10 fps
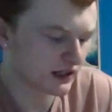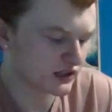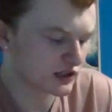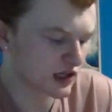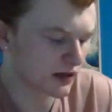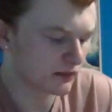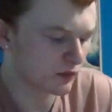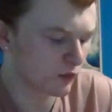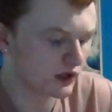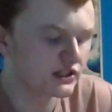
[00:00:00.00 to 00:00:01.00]
IC champ.
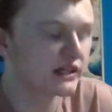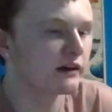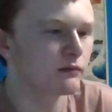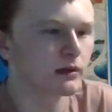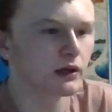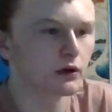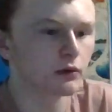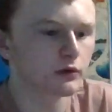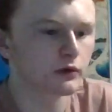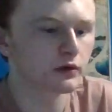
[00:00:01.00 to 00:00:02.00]
What does he get from beating
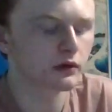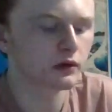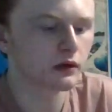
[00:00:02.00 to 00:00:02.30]
Gunther?